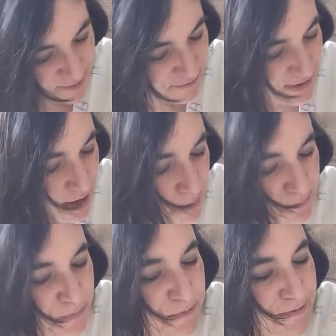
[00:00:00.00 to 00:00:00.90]
outfit on
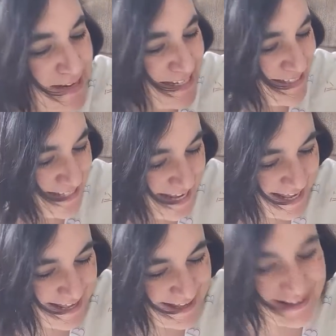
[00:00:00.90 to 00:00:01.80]

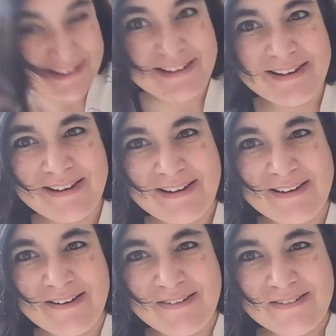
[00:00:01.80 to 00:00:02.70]
Breezy.
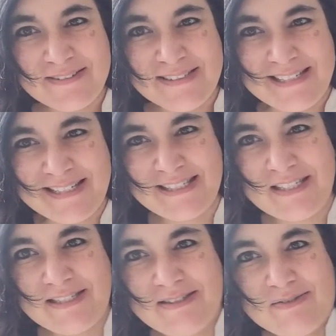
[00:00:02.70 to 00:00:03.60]
Oh, she
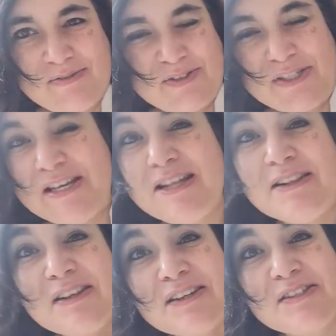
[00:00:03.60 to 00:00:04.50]

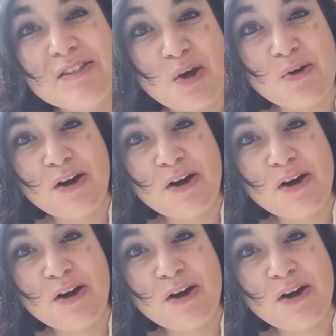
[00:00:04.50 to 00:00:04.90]
looks so